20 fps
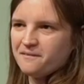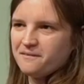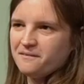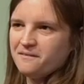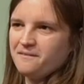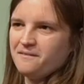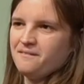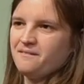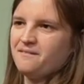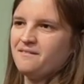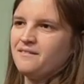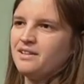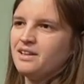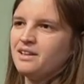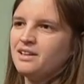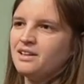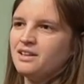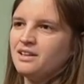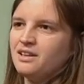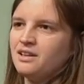
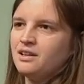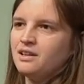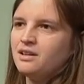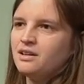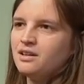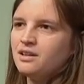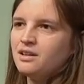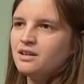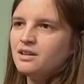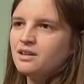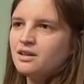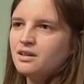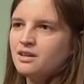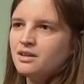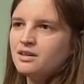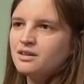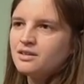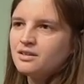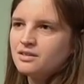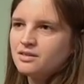
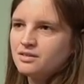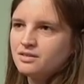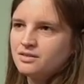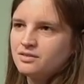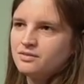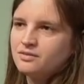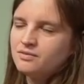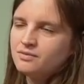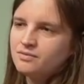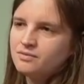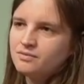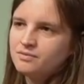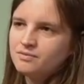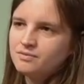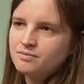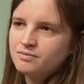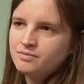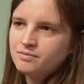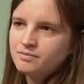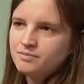
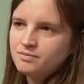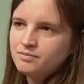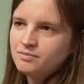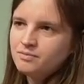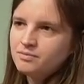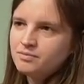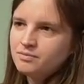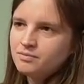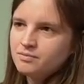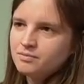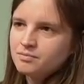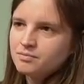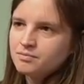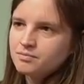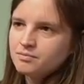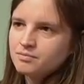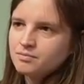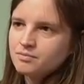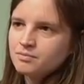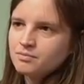
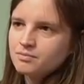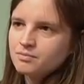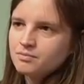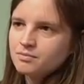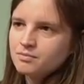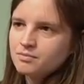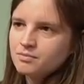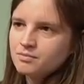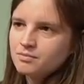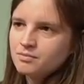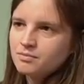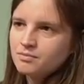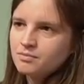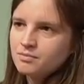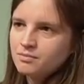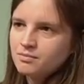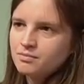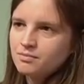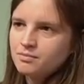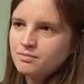
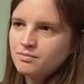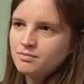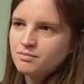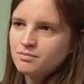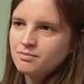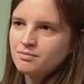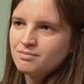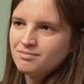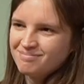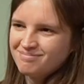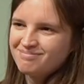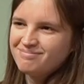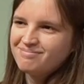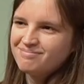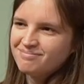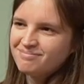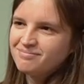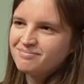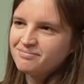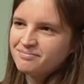
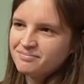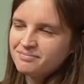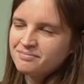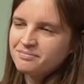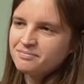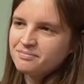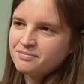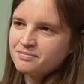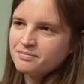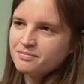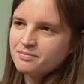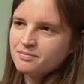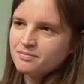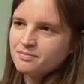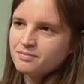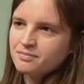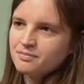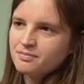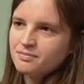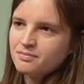
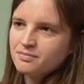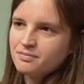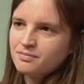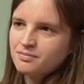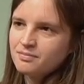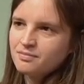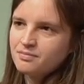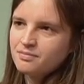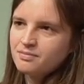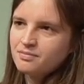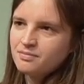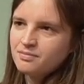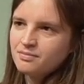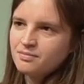(silence)